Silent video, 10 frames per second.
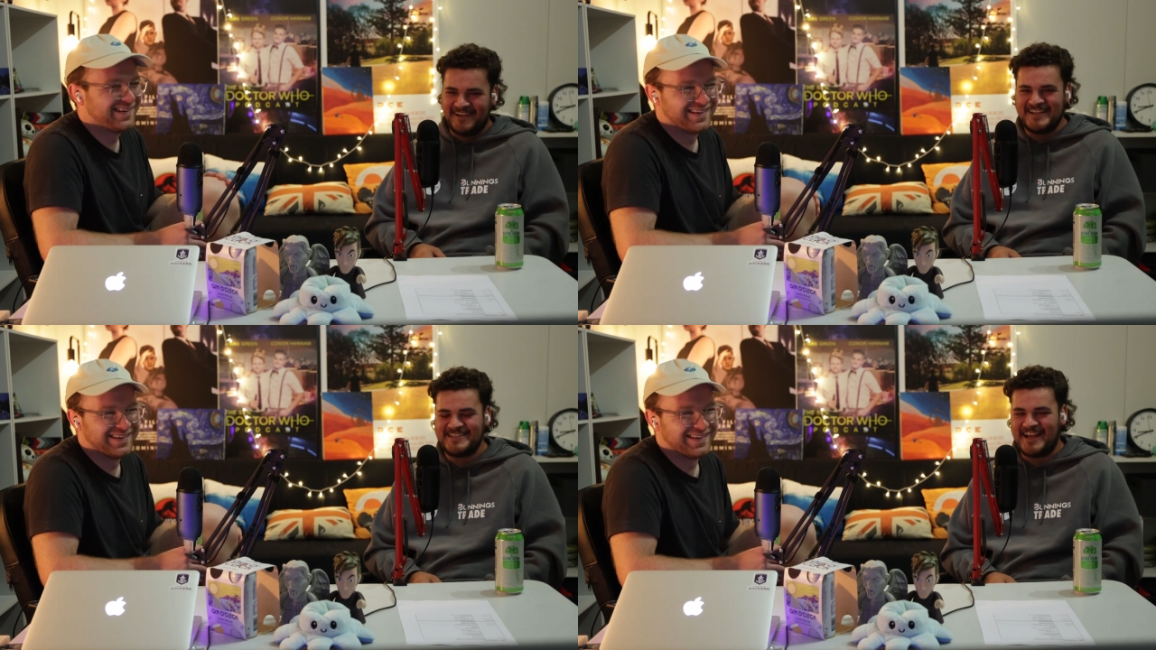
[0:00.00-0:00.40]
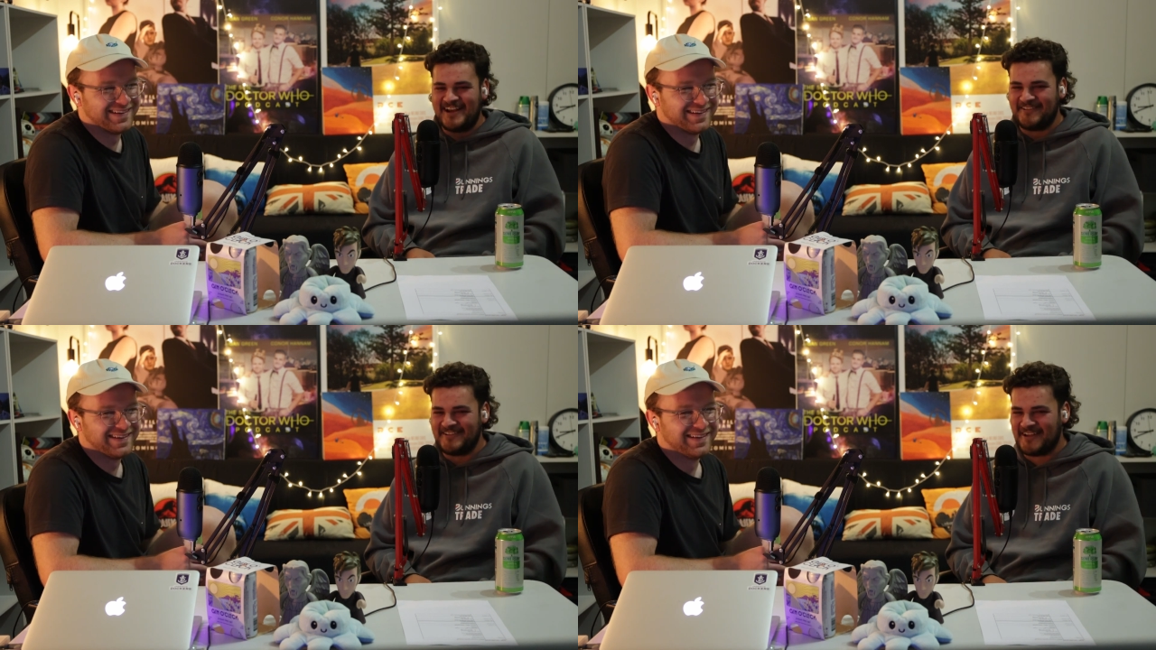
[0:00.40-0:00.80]
Speaker 1: Did I say
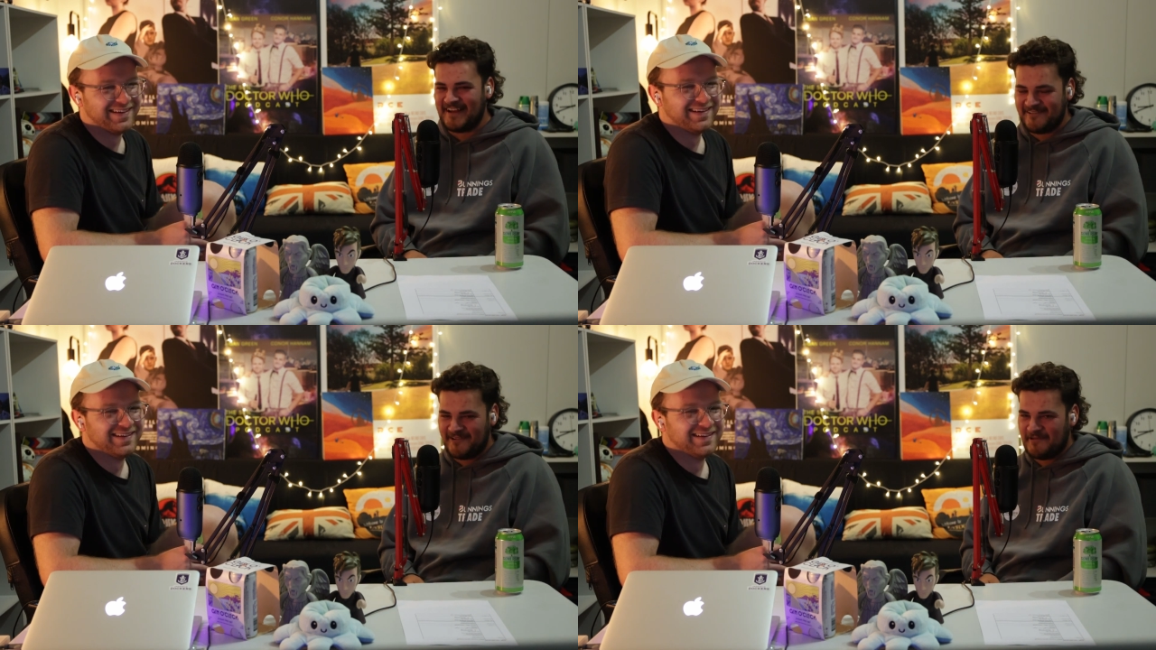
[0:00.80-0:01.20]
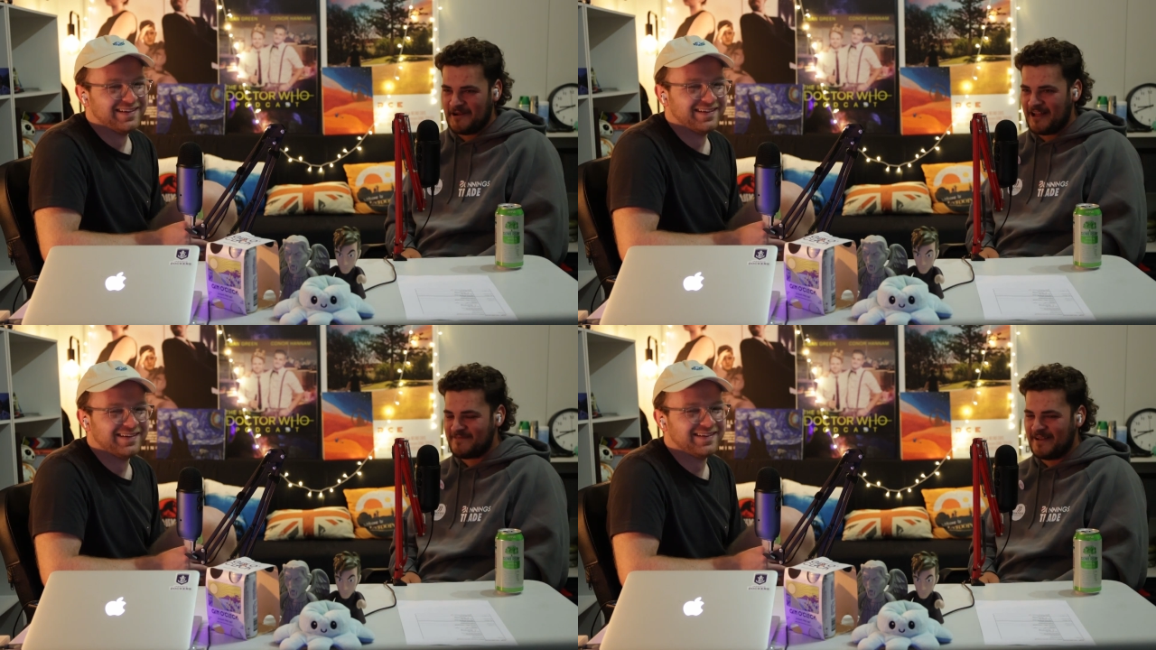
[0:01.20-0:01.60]
it all the time at work
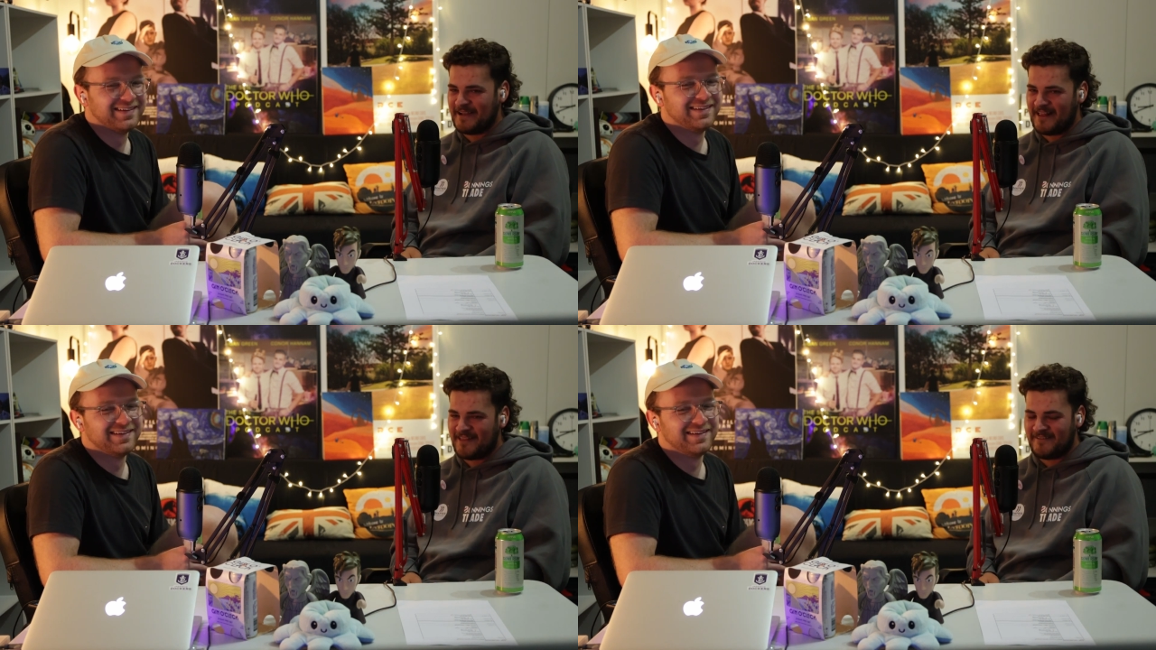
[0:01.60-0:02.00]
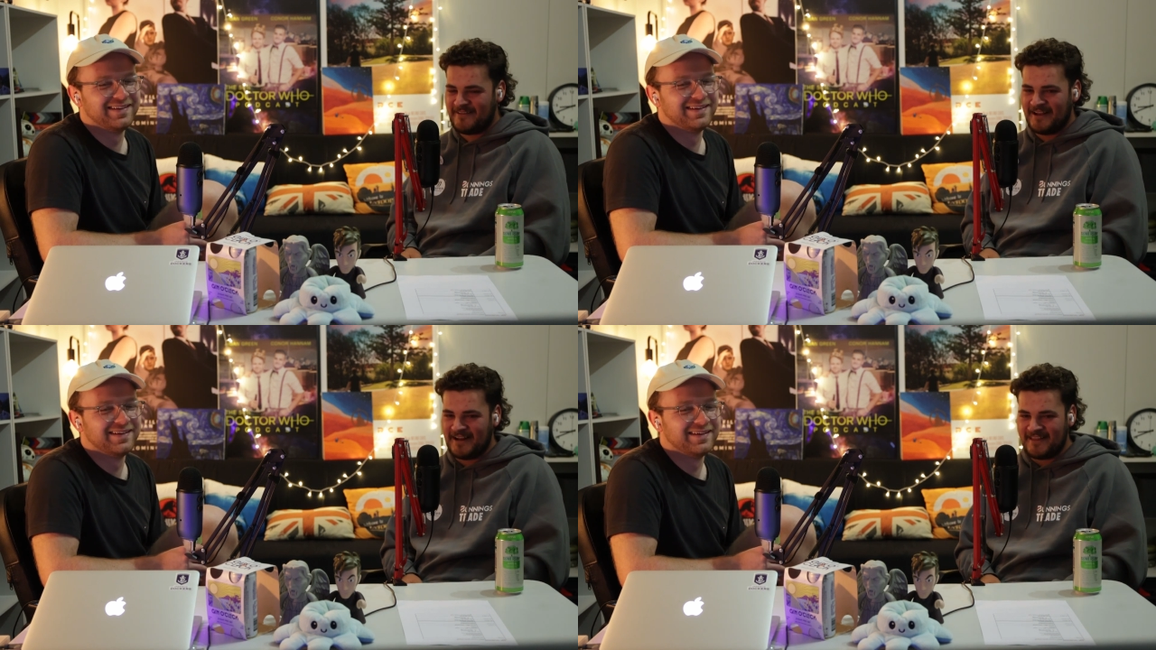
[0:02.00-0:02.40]
when I asked my dad
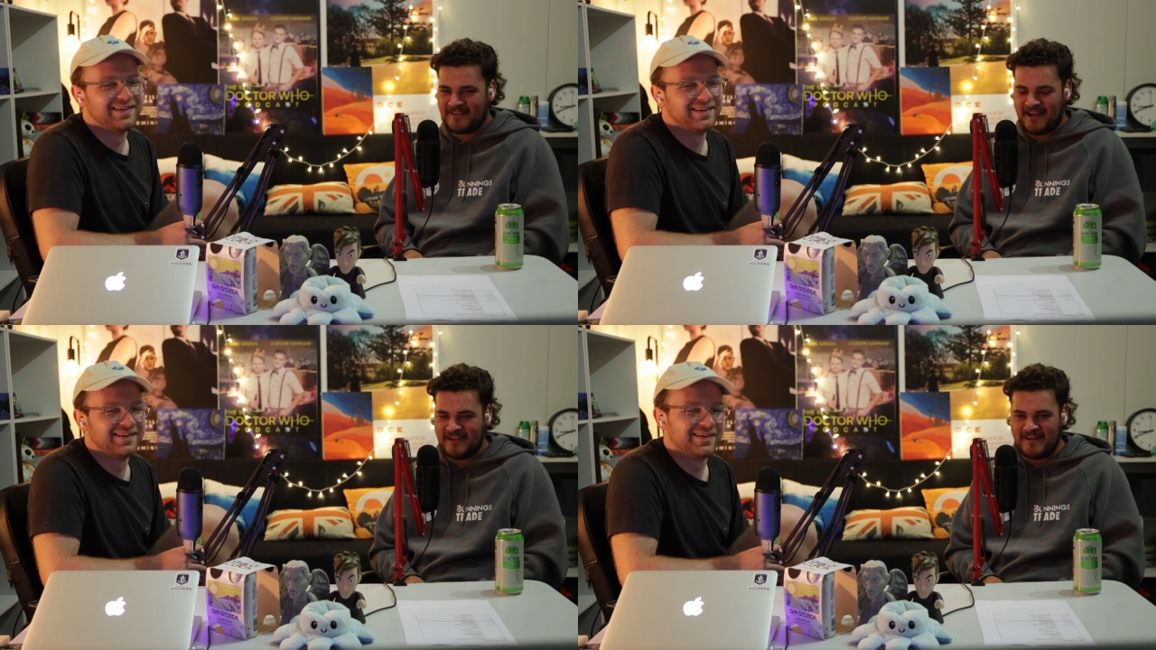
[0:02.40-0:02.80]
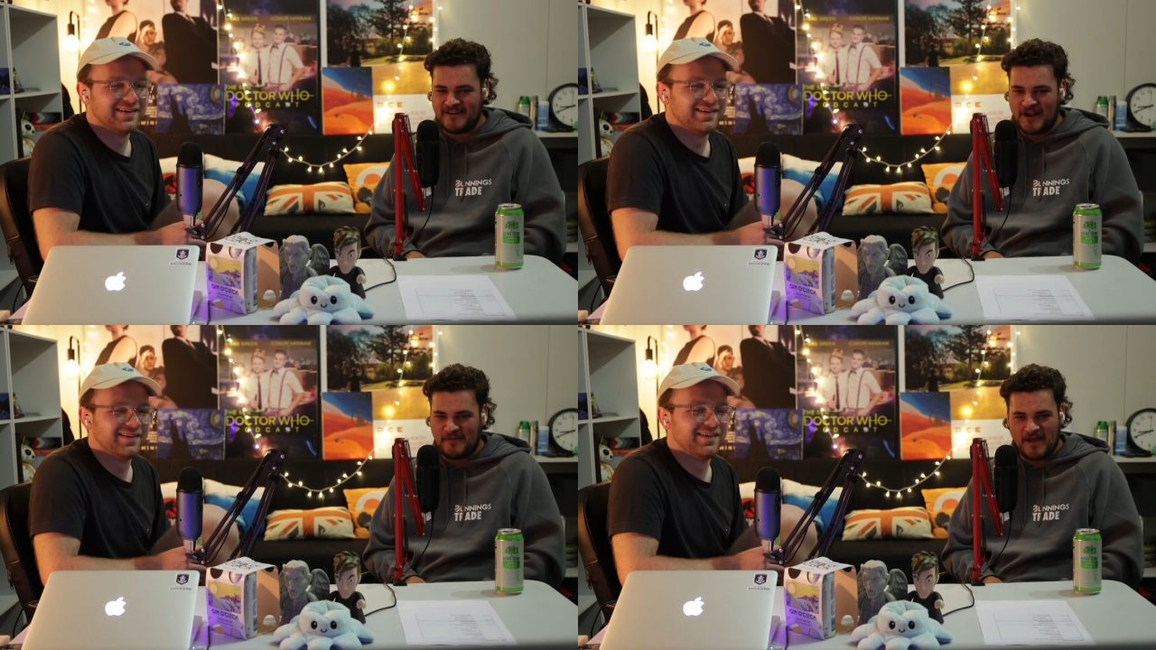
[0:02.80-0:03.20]
something? And he's like, I
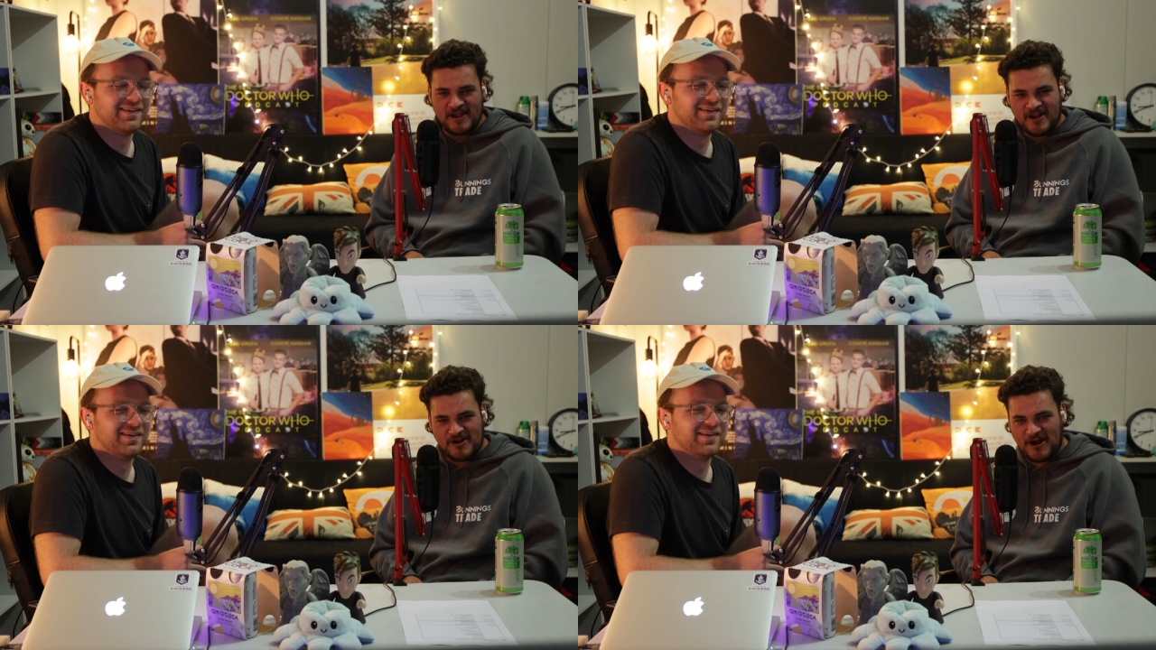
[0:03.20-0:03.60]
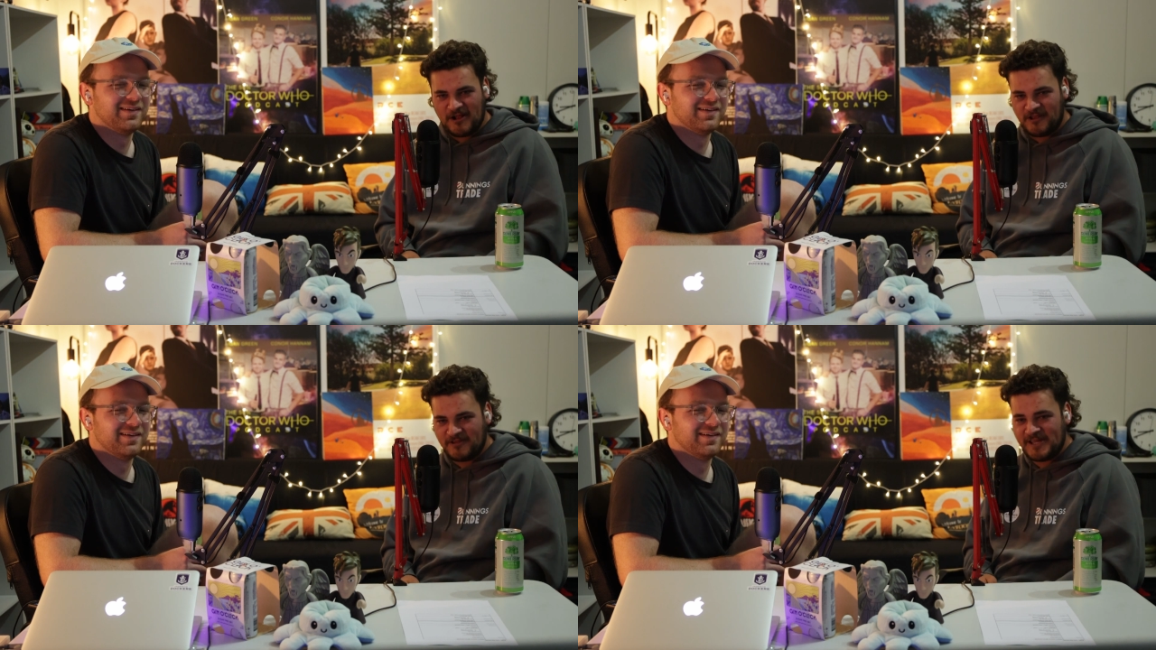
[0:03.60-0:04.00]
don't know. I'm like, you don't know
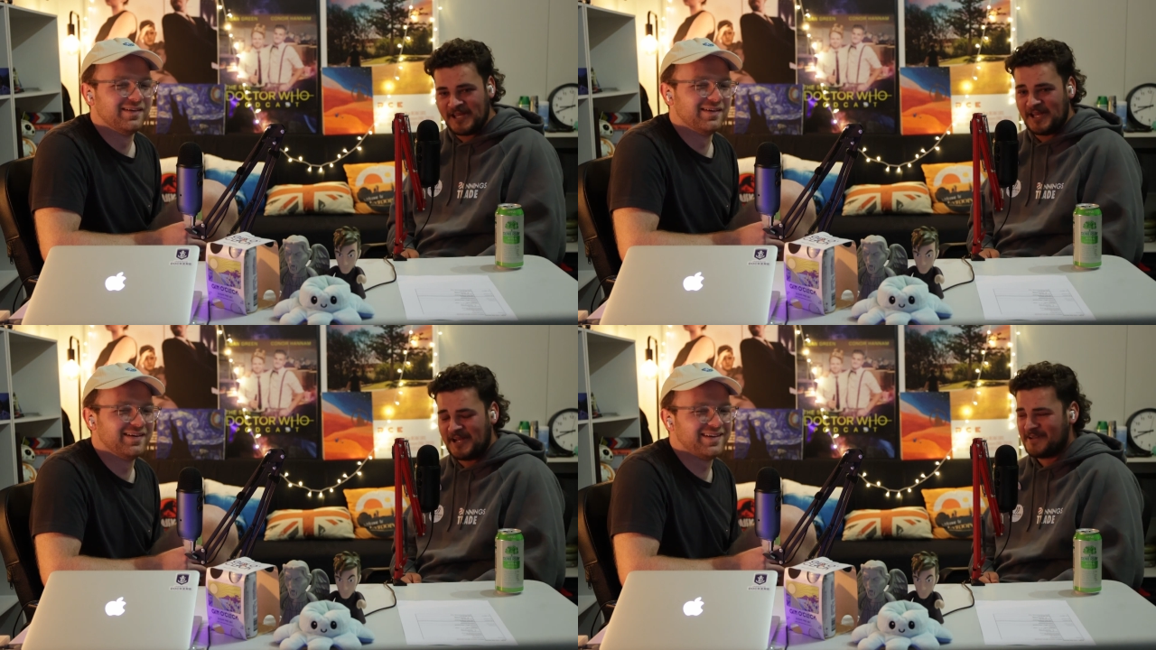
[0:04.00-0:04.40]
a lot, do you?